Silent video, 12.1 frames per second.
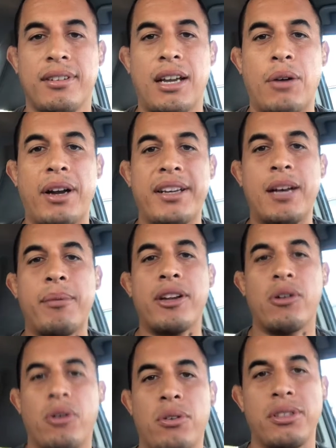I write down my
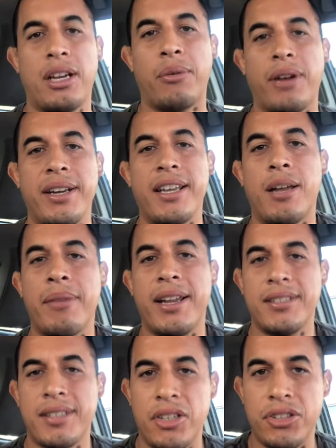goals, I write down my
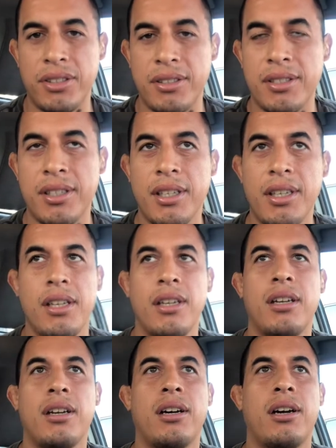intentions,
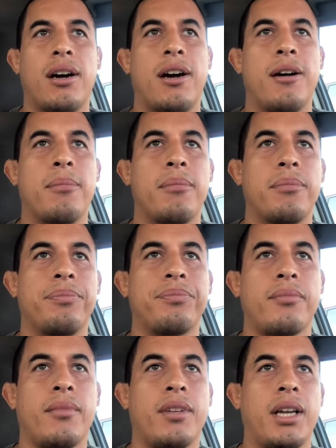
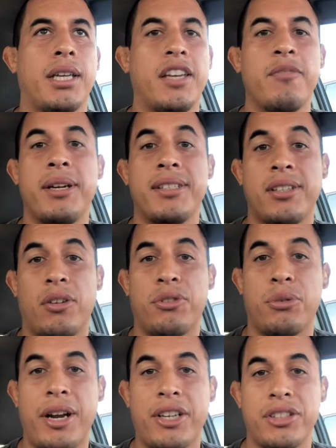I give myself
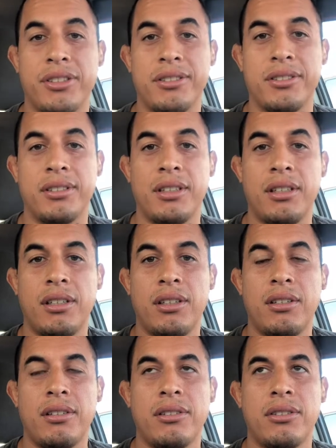direction.
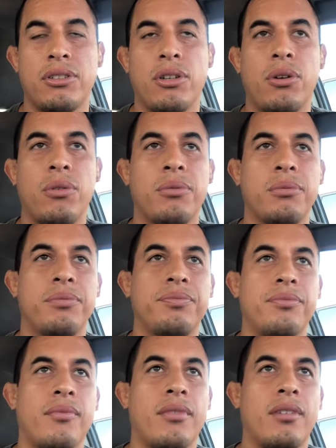So
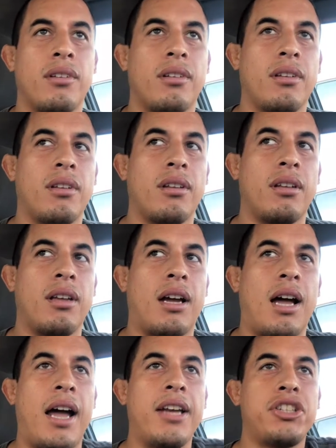
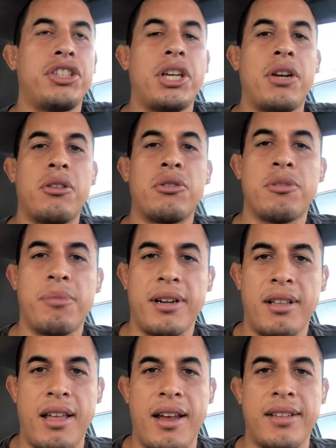I share this with my
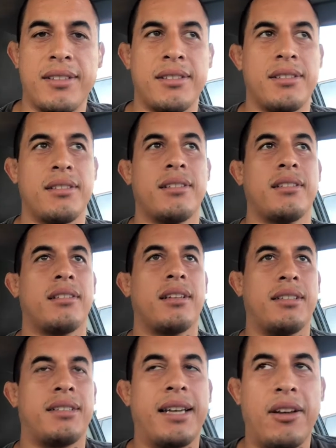clients.
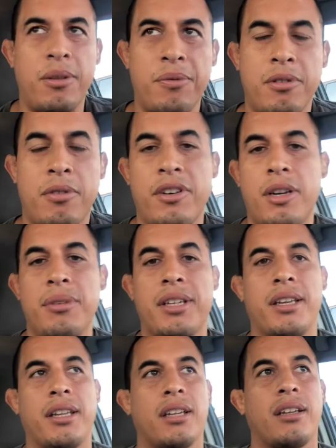I tell them from the very
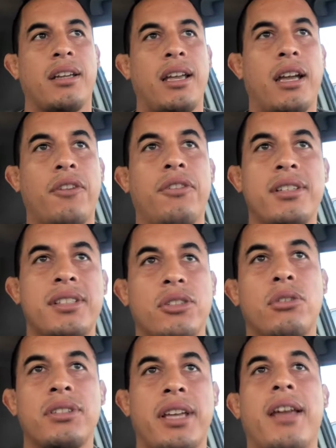beginning, every
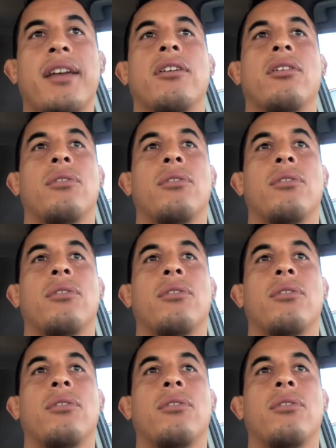single day,